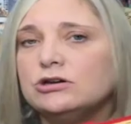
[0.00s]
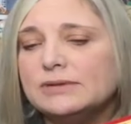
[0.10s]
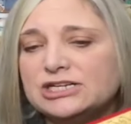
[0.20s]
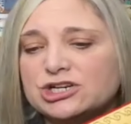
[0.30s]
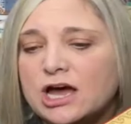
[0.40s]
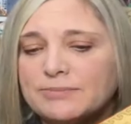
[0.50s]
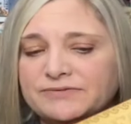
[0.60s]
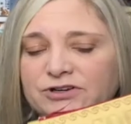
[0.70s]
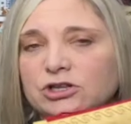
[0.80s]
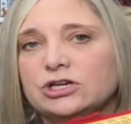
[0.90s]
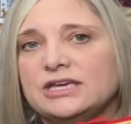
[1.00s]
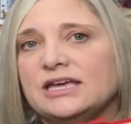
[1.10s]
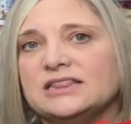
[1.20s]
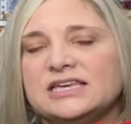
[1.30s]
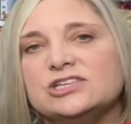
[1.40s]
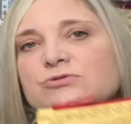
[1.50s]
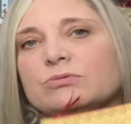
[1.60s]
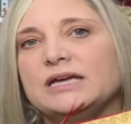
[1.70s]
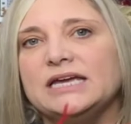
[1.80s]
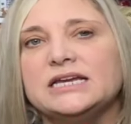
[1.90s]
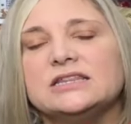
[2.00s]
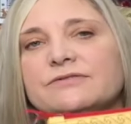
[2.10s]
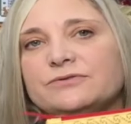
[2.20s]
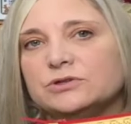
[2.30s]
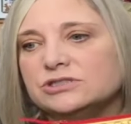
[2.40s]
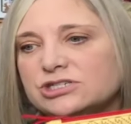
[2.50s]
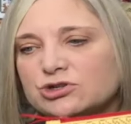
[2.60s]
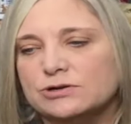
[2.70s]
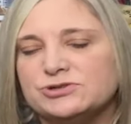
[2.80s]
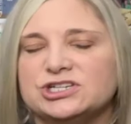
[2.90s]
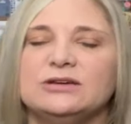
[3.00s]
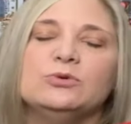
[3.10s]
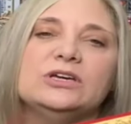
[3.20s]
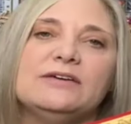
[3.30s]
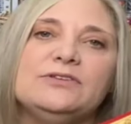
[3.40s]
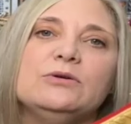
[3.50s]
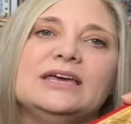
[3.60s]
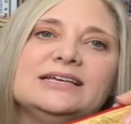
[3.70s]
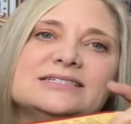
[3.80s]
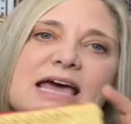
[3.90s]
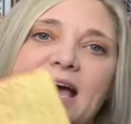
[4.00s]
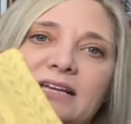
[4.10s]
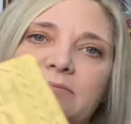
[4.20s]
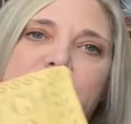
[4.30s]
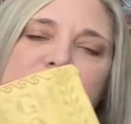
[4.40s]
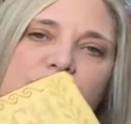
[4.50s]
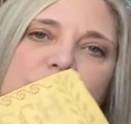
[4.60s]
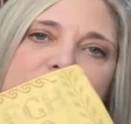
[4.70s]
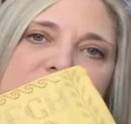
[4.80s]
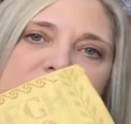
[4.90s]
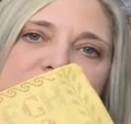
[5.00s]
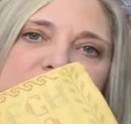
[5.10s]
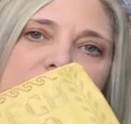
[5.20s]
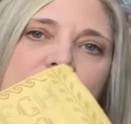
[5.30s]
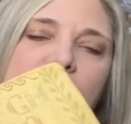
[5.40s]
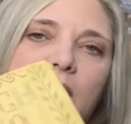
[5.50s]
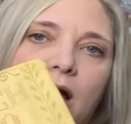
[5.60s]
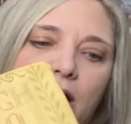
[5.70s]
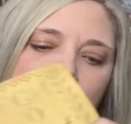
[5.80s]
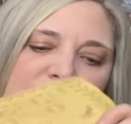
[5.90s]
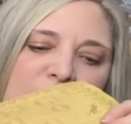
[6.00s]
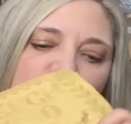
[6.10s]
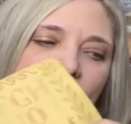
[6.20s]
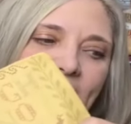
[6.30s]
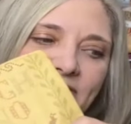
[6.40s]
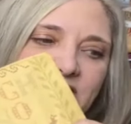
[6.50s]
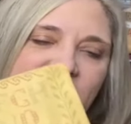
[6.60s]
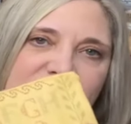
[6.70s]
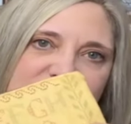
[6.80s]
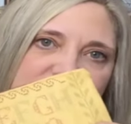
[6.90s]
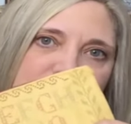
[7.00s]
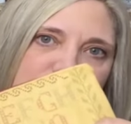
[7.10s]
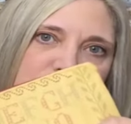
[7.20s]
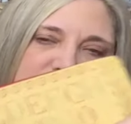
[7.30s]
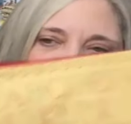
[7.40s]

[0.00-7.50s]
to my shop, if you're looking at these, read the full description. It will give you exact measurements and what I've tested and put